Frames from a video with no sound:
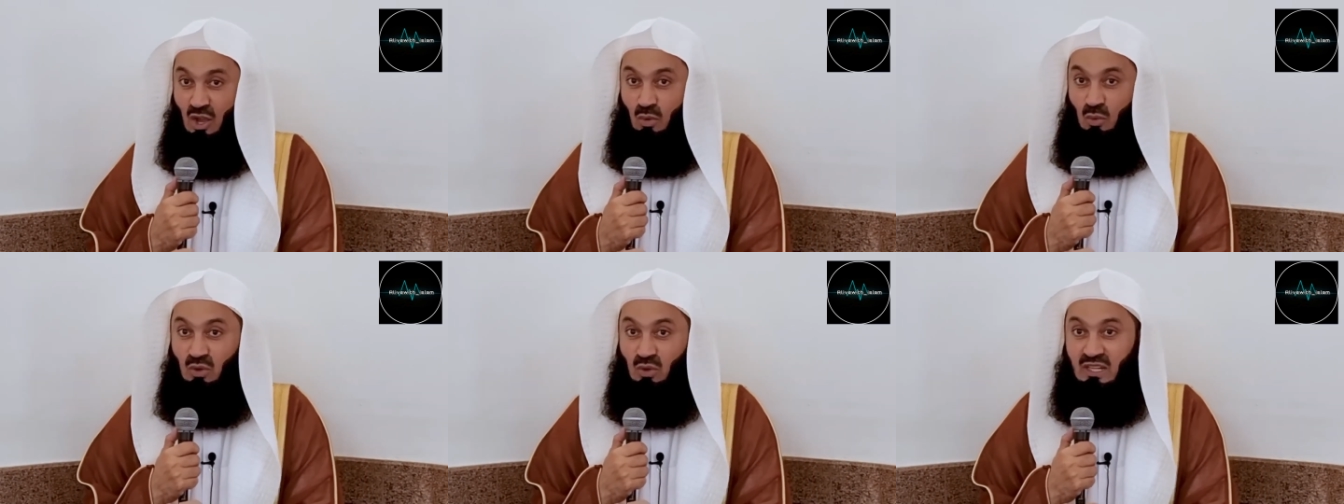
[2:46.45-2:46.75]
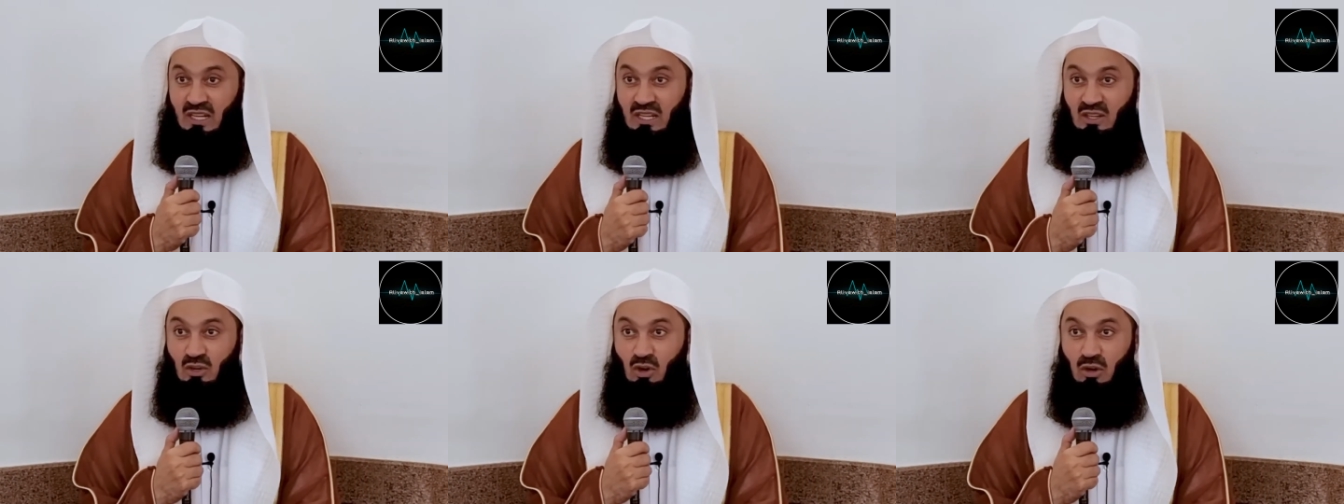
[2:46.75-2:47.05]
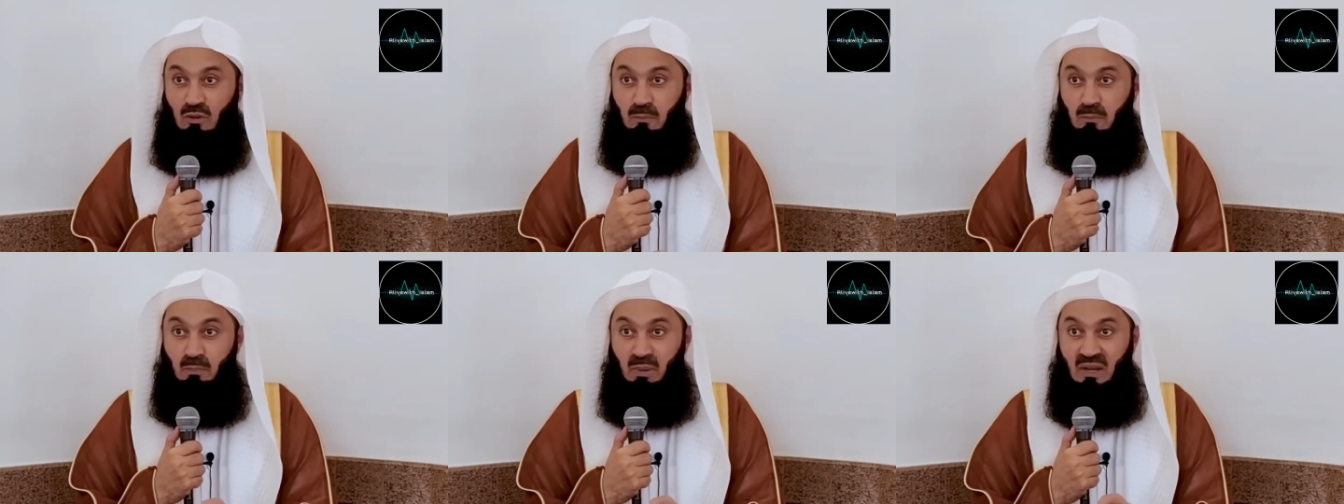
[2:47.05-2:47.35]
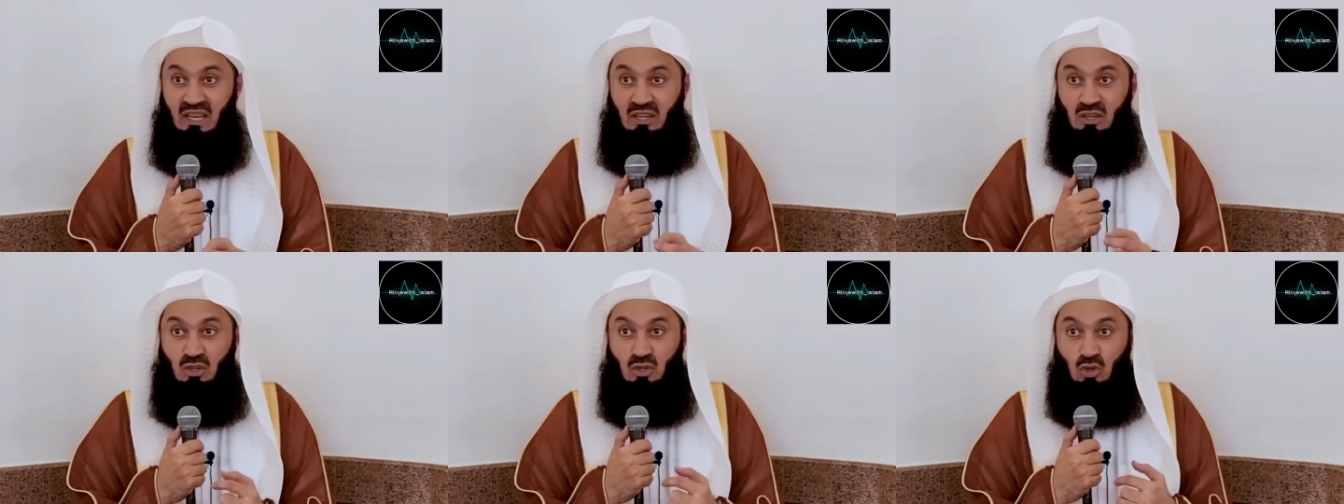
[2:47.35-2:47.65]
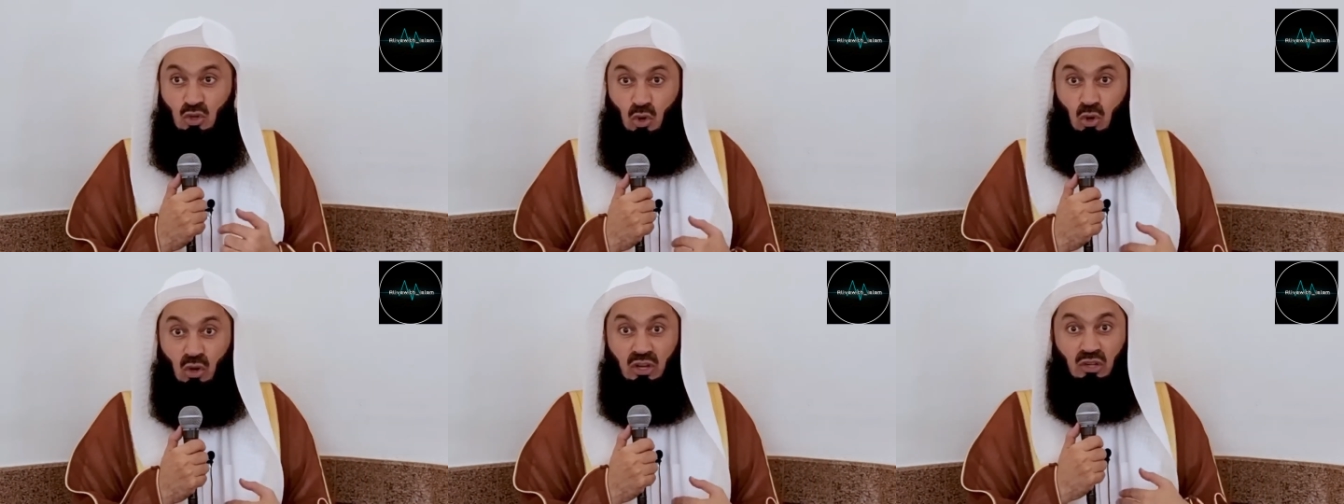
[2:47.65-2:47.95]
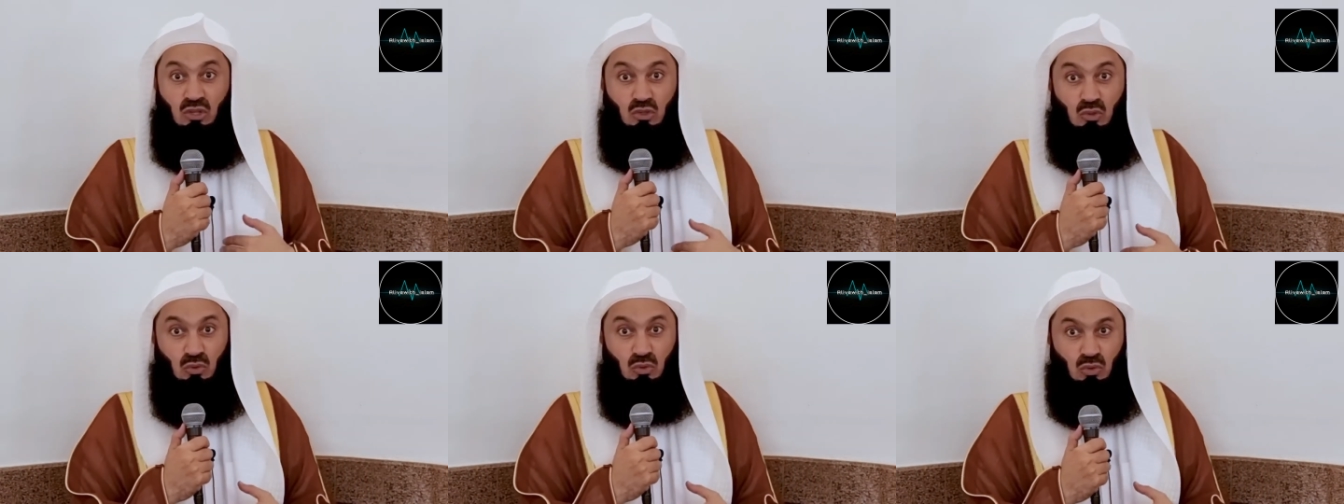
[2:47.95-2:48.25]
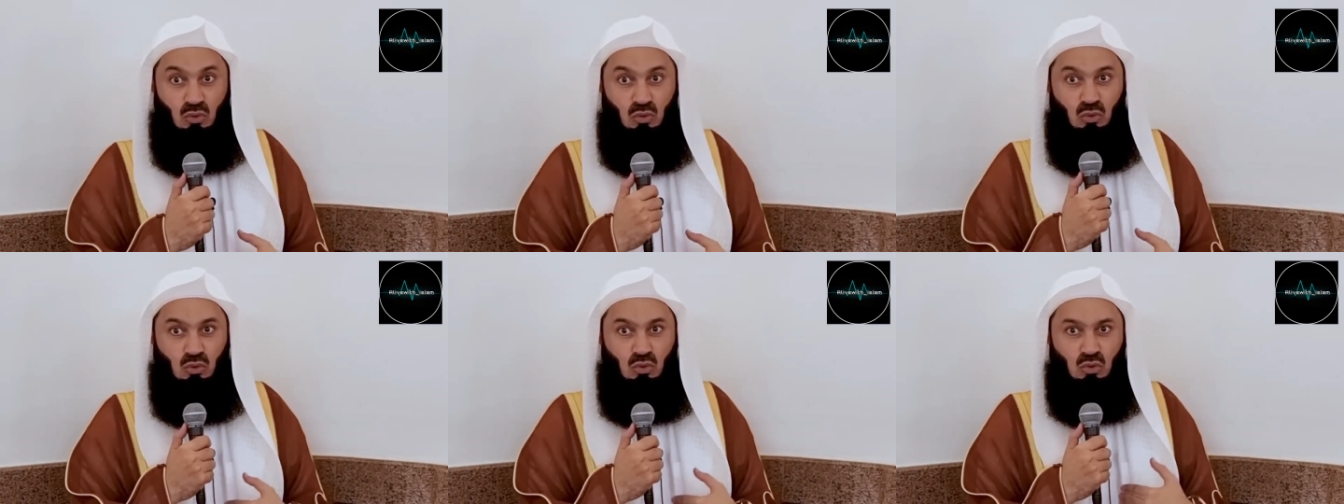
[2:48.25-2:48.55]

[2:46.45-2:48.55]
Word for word: would it not bring joy to you